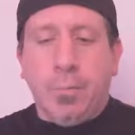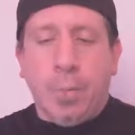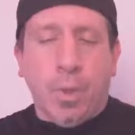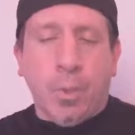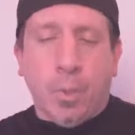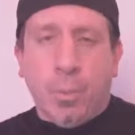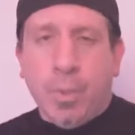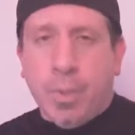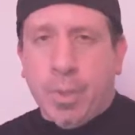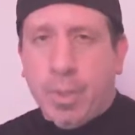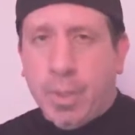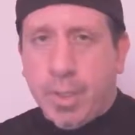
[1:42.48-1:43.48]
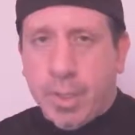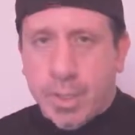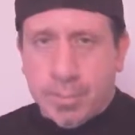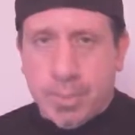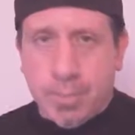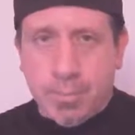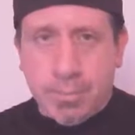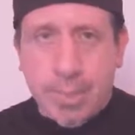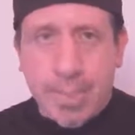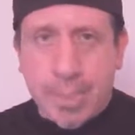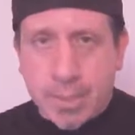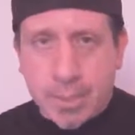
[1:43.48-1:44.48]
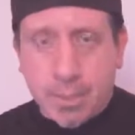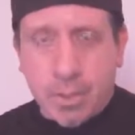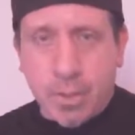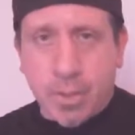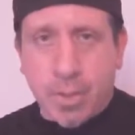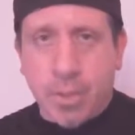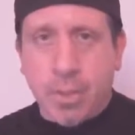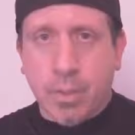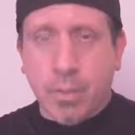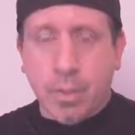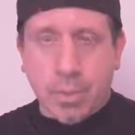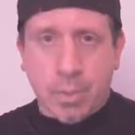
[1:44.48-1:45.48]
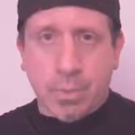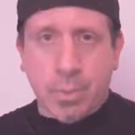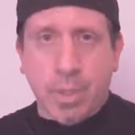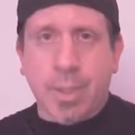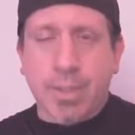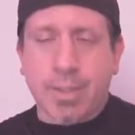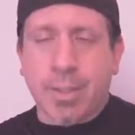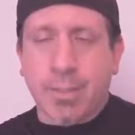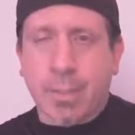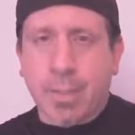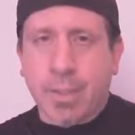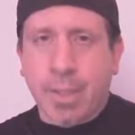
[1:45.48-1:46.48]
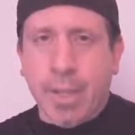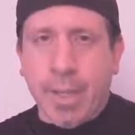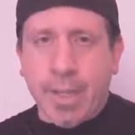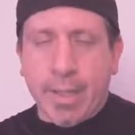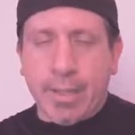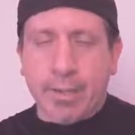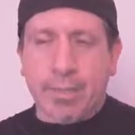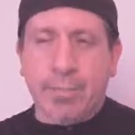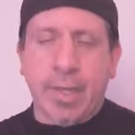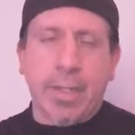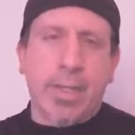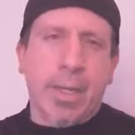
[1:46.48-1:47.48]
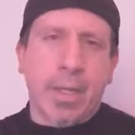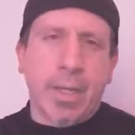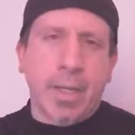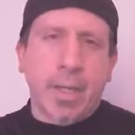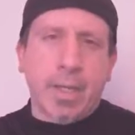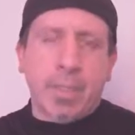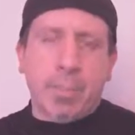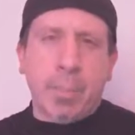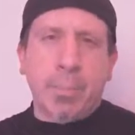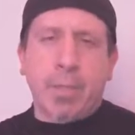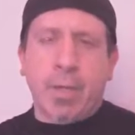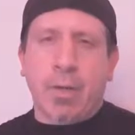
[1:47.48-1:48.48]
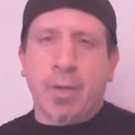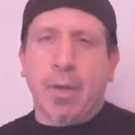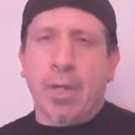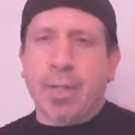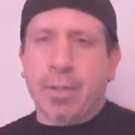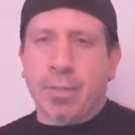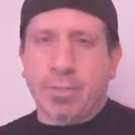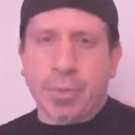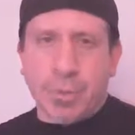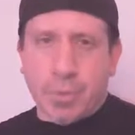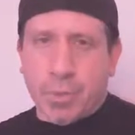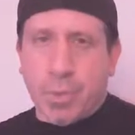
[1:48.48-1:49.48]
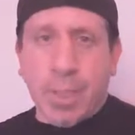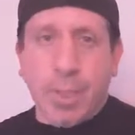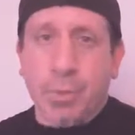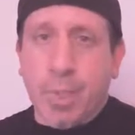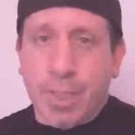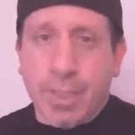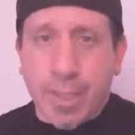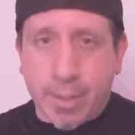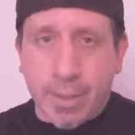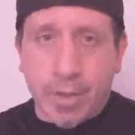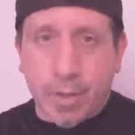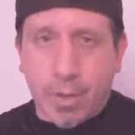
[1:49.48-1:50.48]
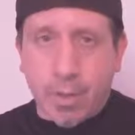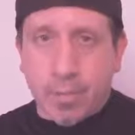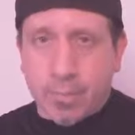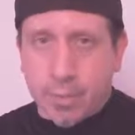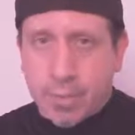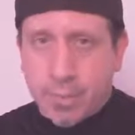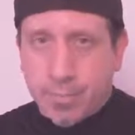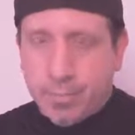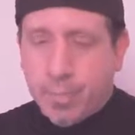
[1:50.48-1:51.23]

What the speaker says: WellAware1 has been based on one simple concept, and it is the fact that the people that are elected officials are not who they say they are in office.